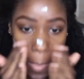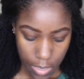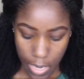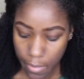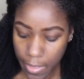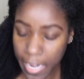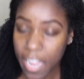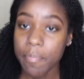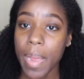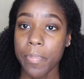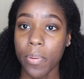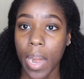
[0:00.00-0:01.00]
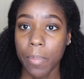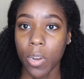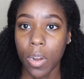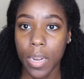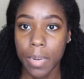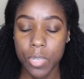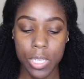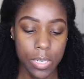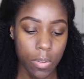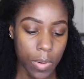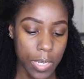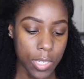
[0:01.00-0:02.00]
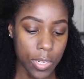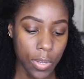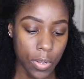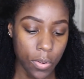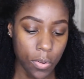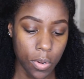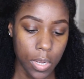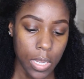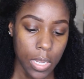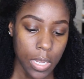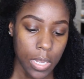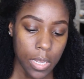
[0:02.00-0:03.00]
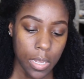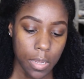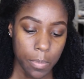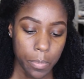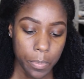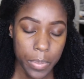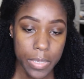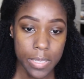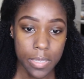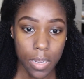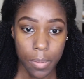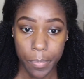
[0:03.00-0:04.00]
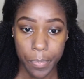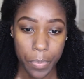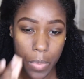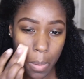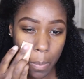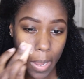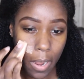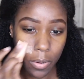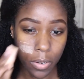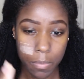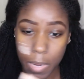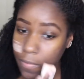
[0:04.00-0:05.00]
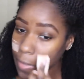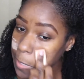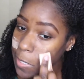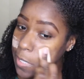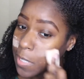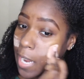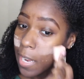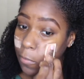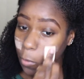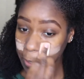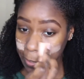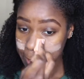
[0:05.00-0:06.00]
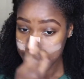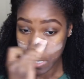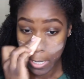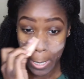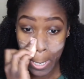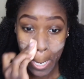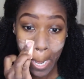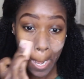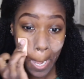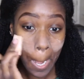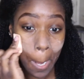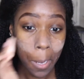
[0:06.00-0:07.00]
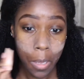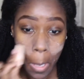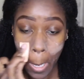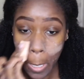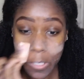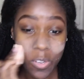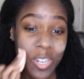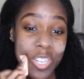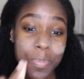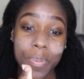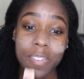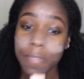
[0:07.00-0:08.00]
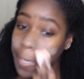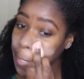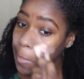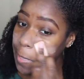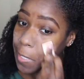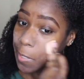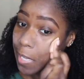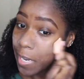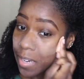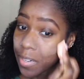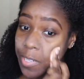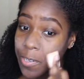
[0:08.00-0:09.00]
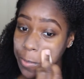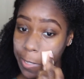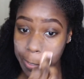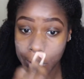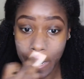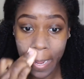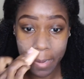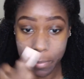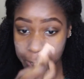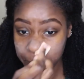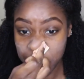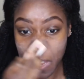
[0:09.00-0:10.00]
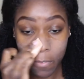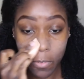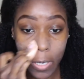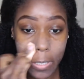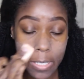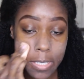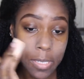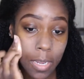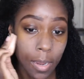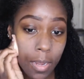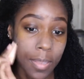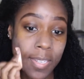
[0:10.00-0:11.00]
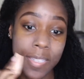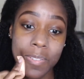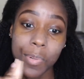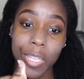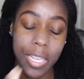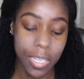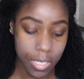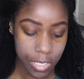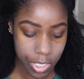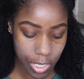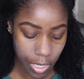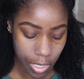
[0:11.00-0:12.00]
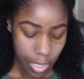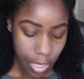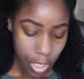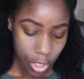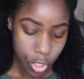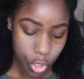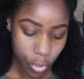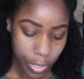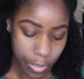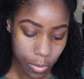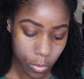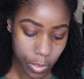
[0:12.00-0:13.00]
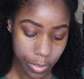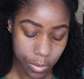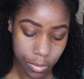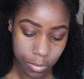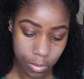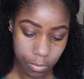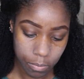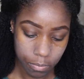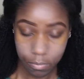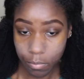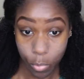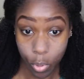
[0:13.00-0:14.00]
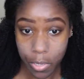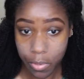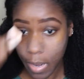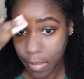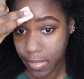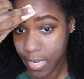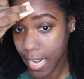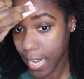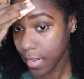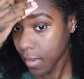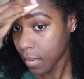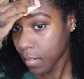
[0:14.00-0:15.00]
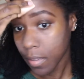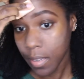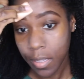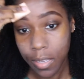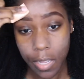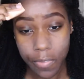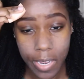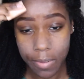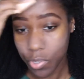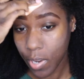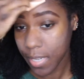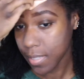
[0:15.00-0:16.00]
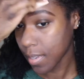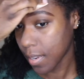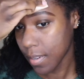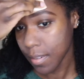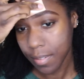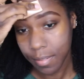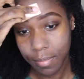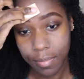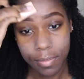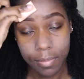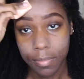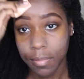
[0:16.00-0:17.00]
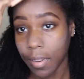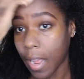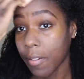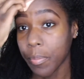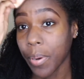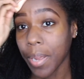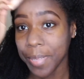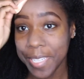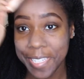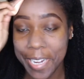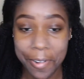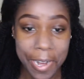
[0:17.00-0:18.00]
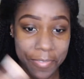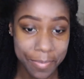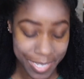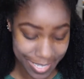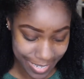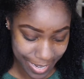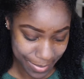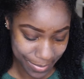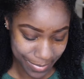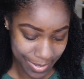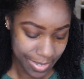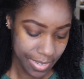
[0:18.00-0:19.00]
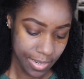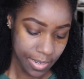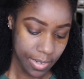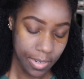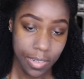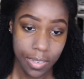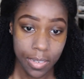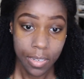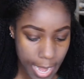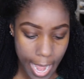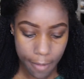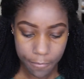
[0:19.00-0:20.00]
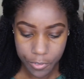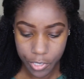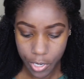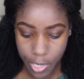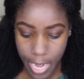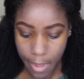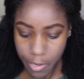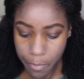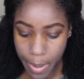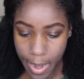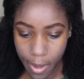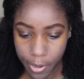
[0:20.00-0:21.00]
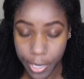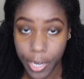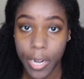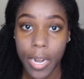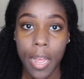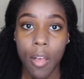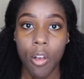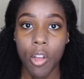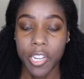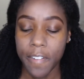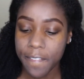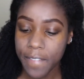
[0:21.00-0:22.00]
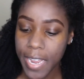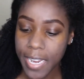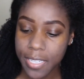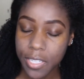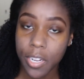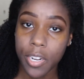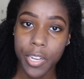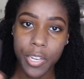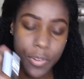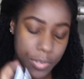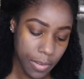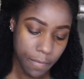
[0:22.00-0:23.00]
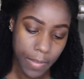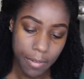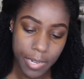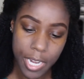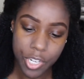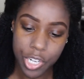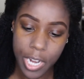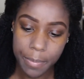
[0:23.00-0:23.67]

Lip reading: Now that I have my primer on, I'm just going to put some powder on my face because I have oily skin. So I just put a very thin layer. You don't need a lot, but if you have oily skin, this is really good to control your oil more throughout the day. If you have dry skin, I would probably stay away from this step. And after you have your powder on your face, you're gonna use foundation.